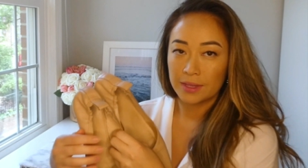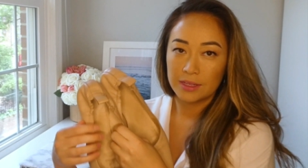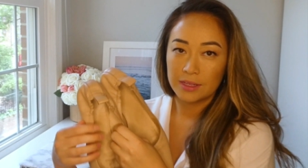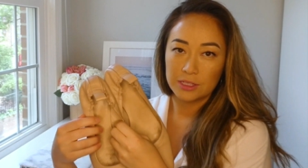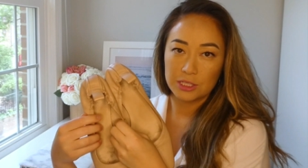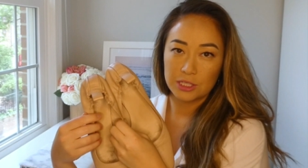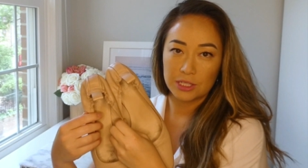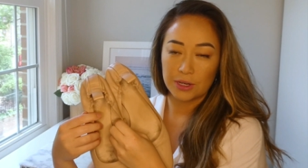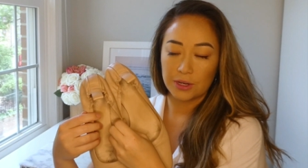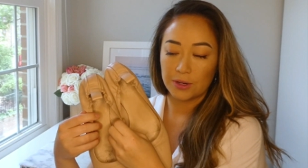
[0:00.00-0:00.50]

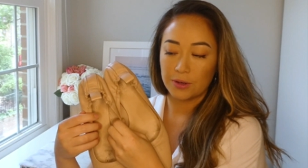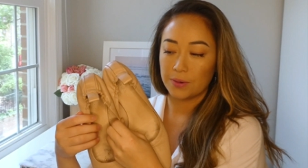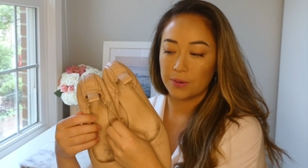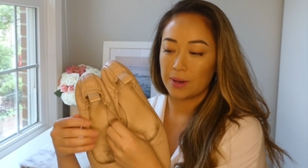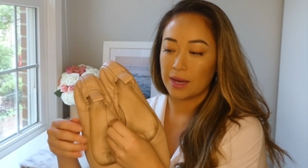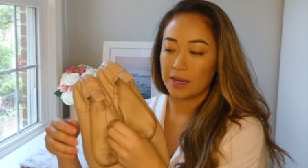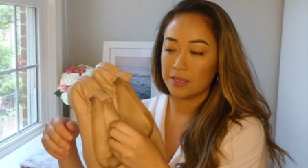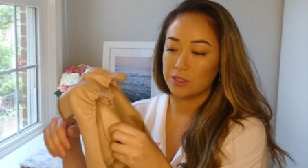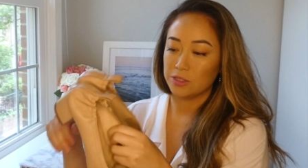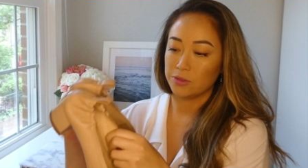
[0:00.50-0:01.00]
So
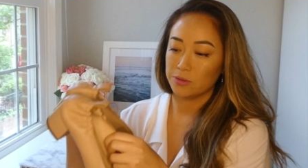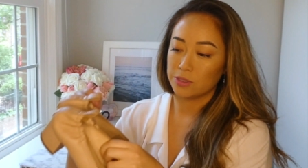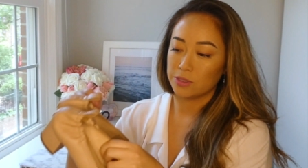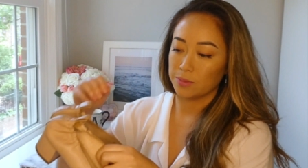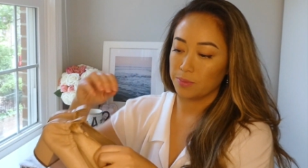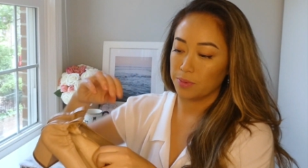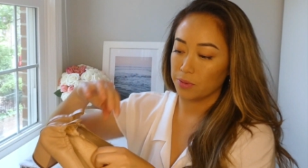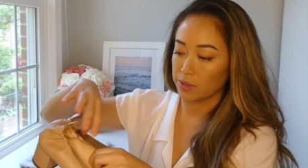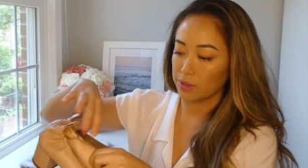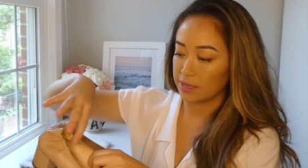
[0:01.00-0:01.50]
I do
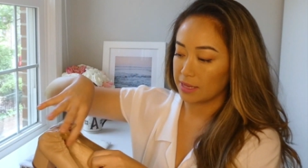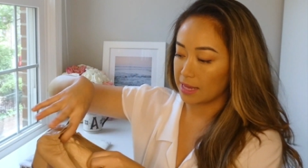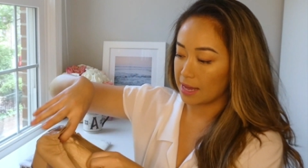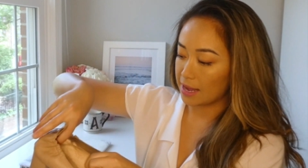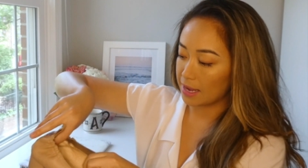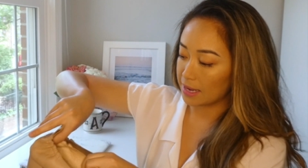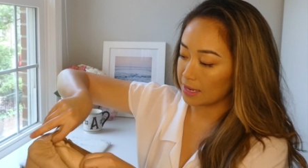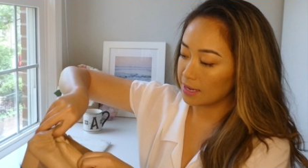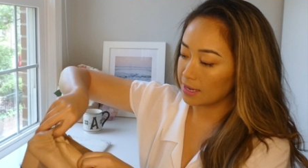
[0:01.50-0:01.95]
support that.